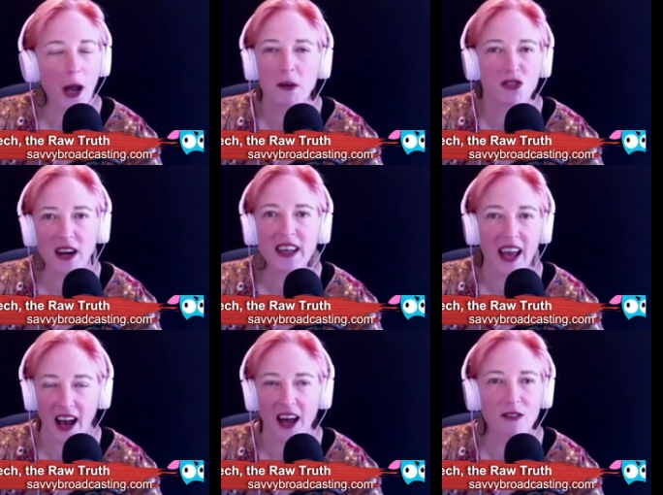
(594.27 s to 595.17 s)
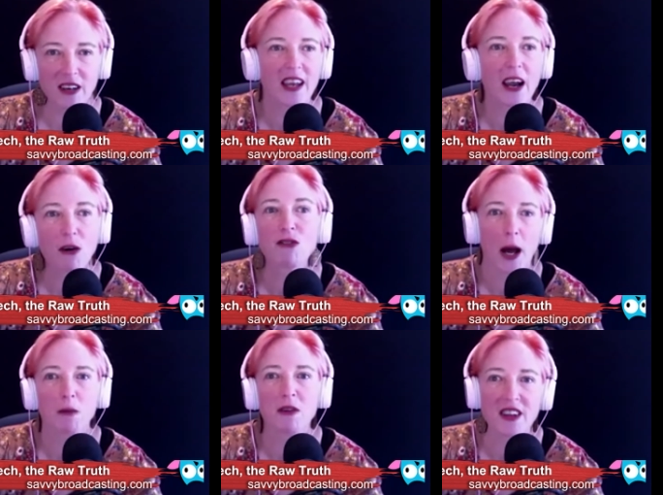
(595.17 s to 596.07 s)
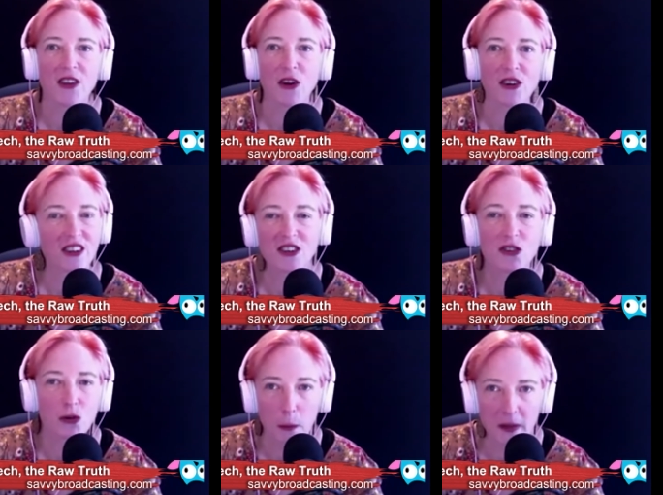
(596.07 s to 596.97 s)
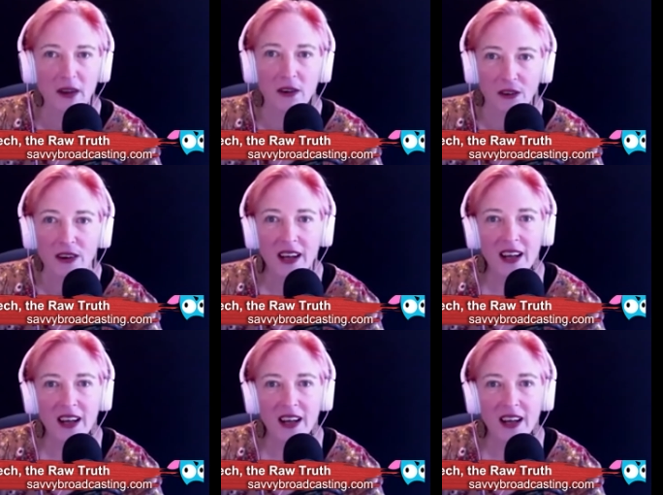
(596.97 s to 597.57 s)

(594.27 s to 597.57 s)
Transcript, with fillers: I'm going to try to get out of it because I don't have time to sit there and listen to a bill